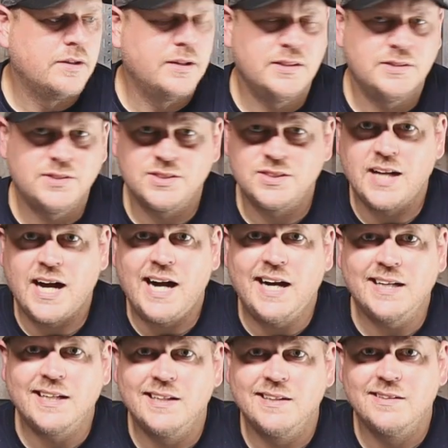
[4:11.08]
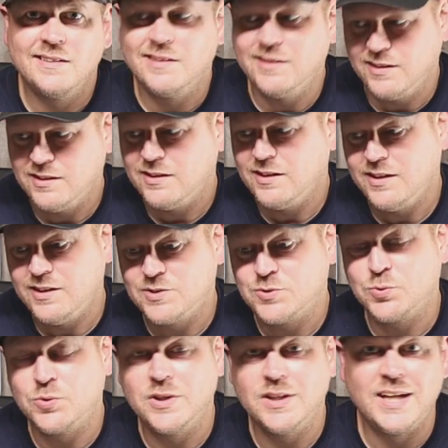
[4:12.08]
This stock is
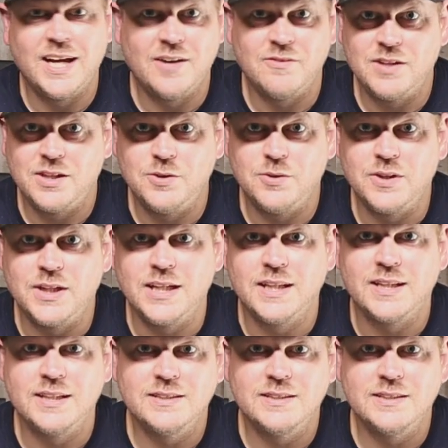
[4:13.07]
really heavy duty.